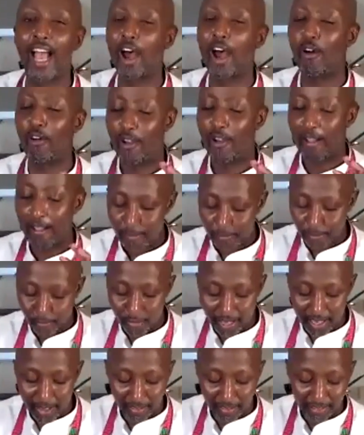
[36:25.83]
how
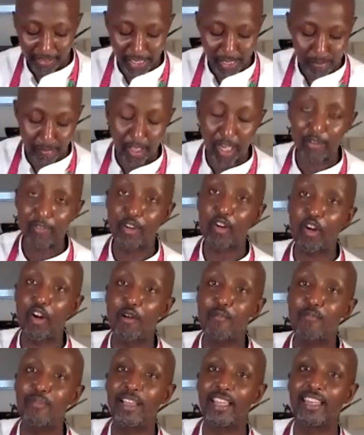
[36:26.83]
fragrant the smell of a
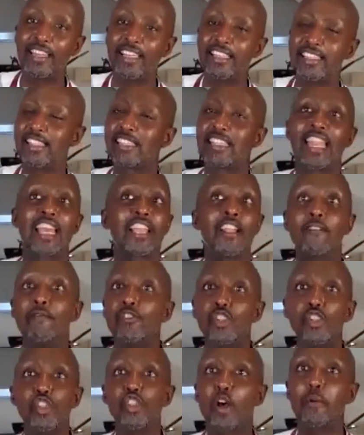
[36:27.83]
cornbread is and like
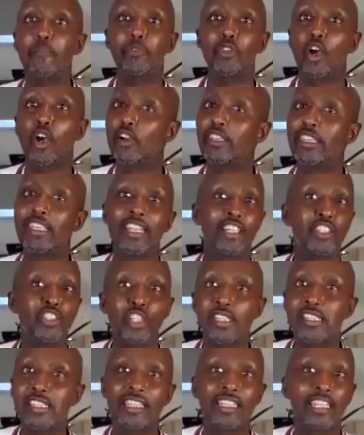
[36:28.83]
stop talking and
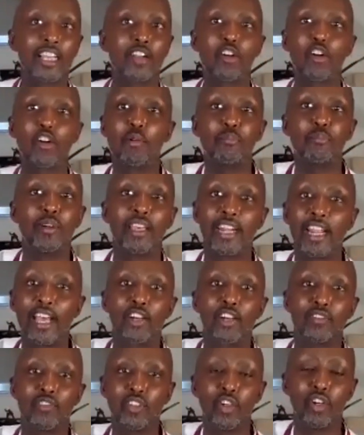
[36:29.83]
just get that cornbread
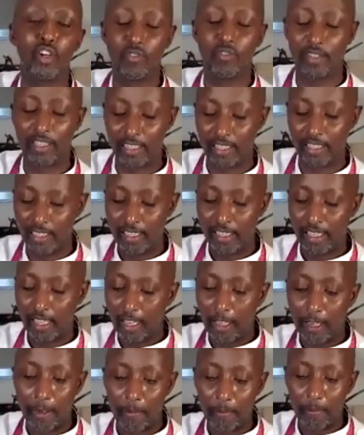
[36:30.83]
out of the oven.
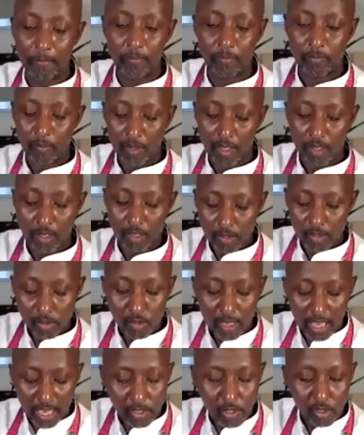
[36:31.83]
Um, so
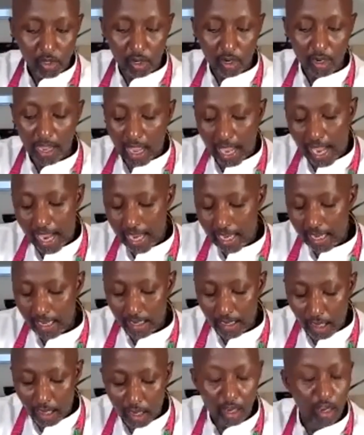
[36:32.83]
yeah, so
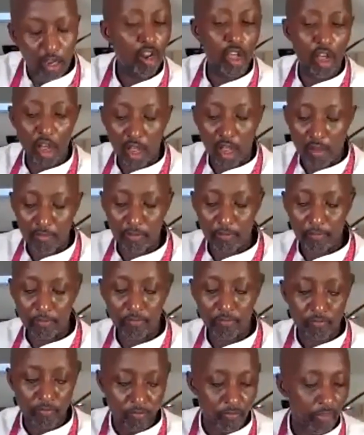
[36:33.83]
I love
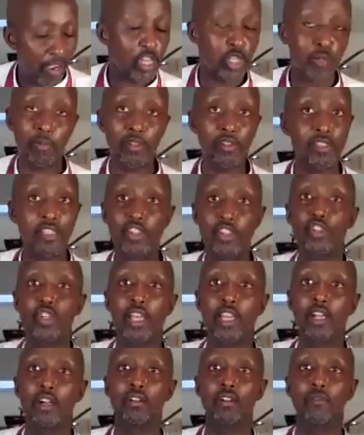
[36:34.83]
vegetables in
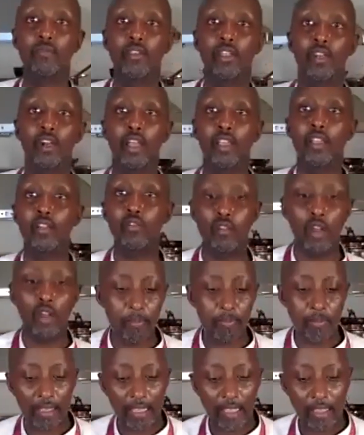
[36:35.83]
general. You know, I grew
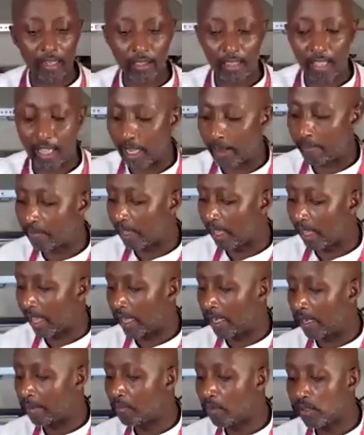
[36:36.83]
up eating them,
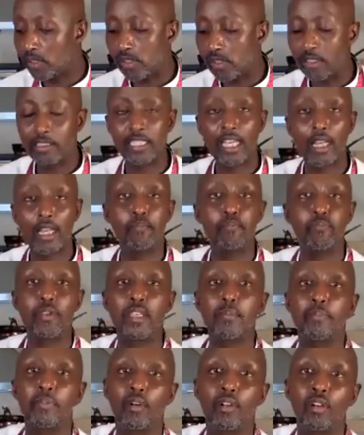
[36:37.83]
and most of the time
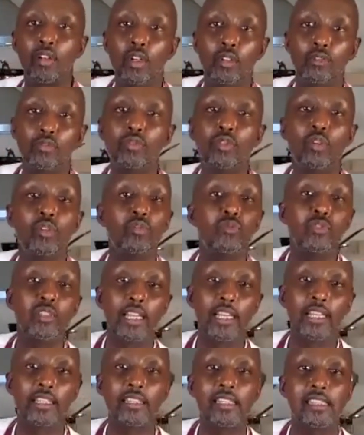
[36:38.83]
people don't
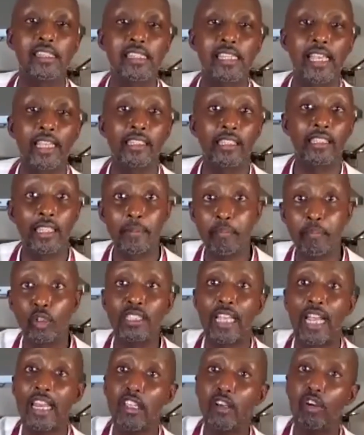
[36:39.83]
really understand the
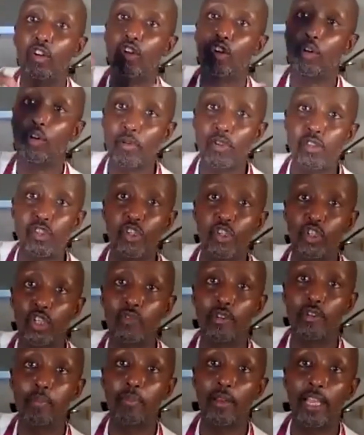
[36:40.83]
botanical composition
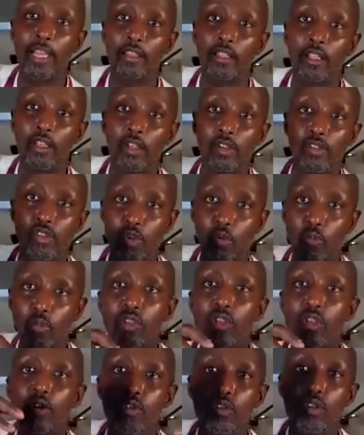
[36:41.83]
of a plant. So
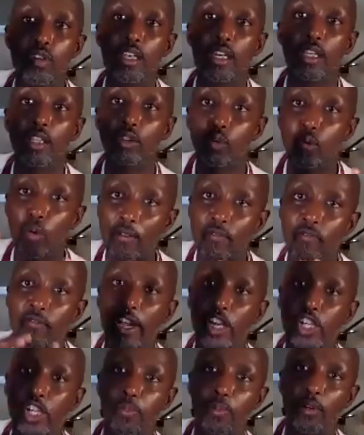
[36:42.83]
when you're looking into a
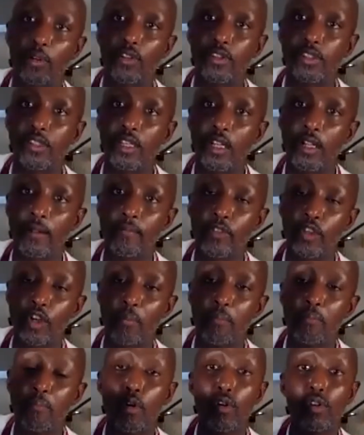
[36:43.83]
vegetables, you
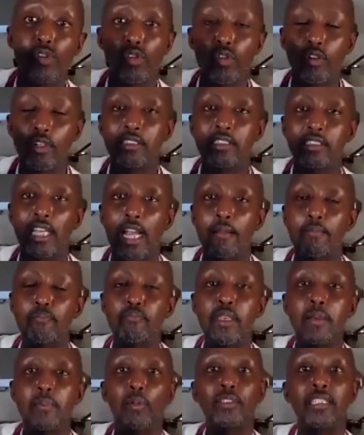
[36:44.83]
know, most of the time
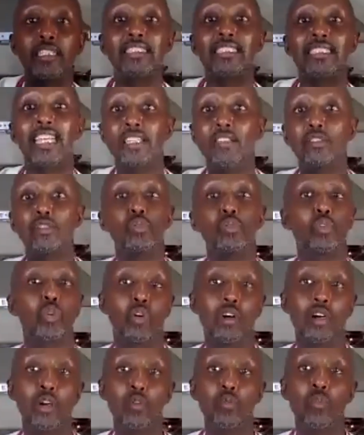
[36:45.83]
people they tend to
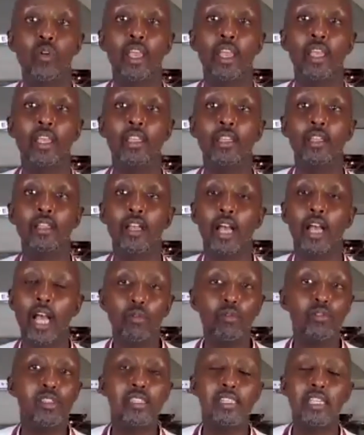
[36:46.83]
throw away, I
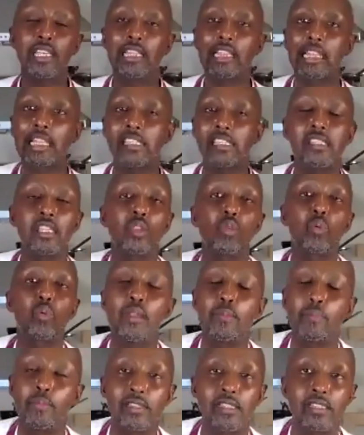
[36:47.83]
would say at least
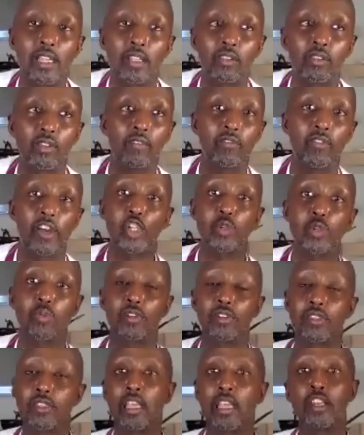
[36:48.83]
20% of the
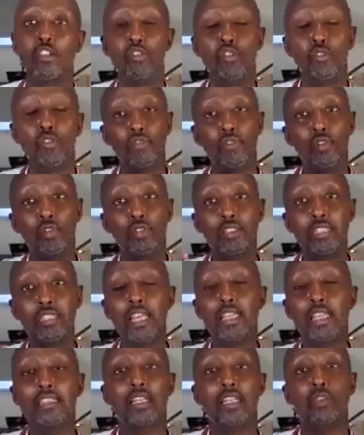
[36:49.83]
vegetables. And if you
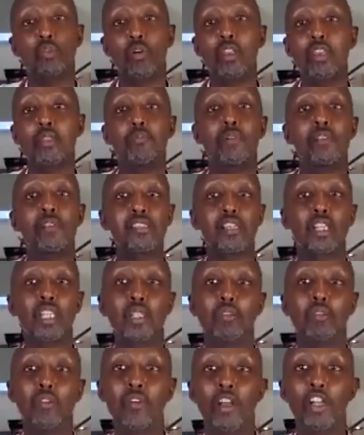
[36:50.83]
take that 20%
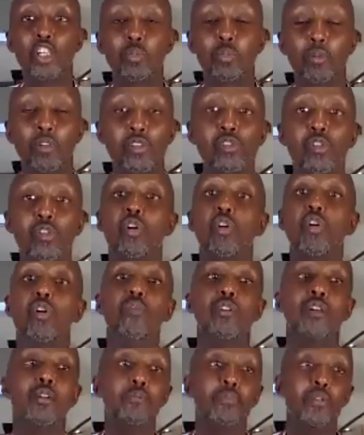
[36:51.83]
of the vegetables
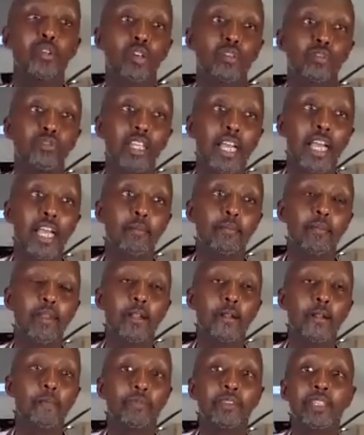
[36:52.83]
over a period of time,
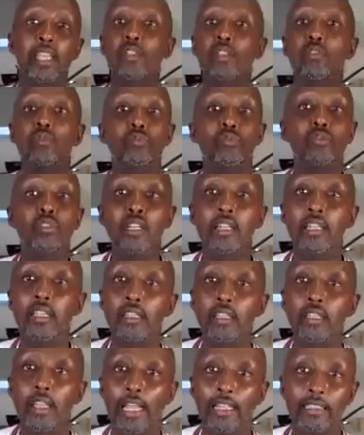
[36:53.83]
then you
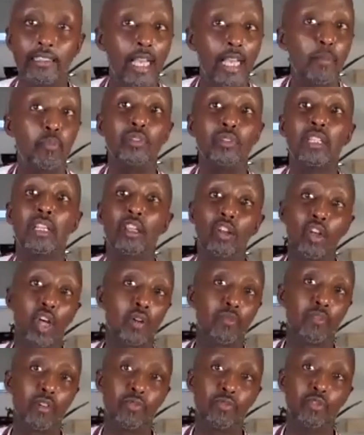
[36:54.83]
really end up with a
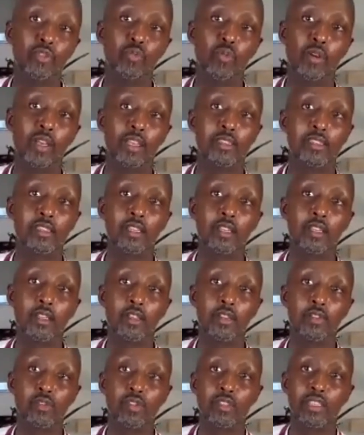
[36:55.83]
lot of a food waste.
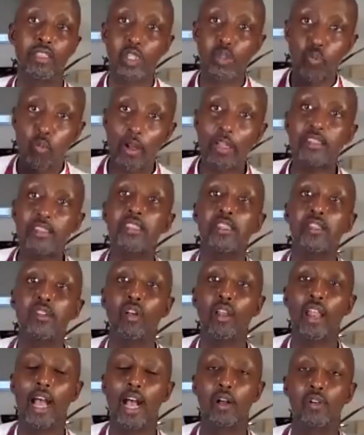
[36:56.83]
So that's one
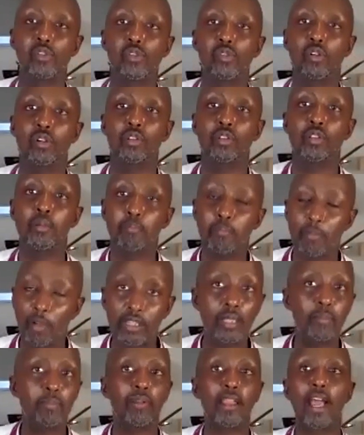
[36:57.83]
single household
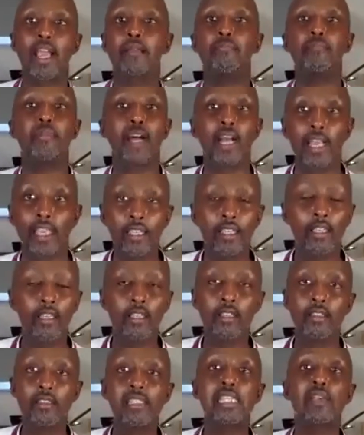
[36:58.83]
multiplied by
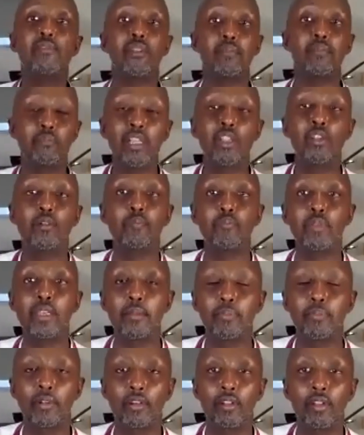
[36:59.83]
7 billion
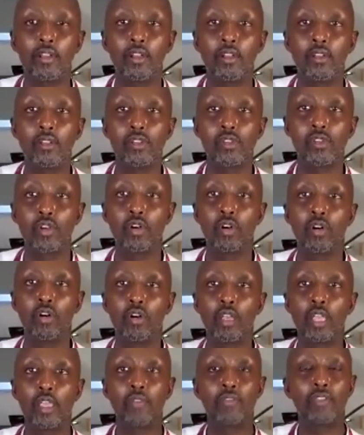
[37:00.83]
people.
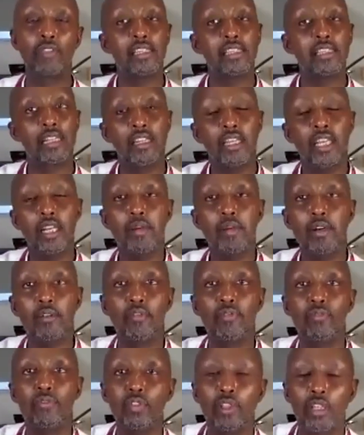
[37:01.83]
So if there is a little bit of
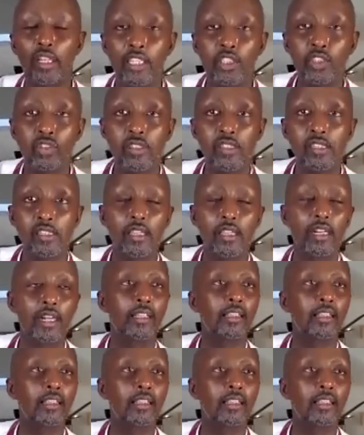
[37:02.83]
a food literacy and an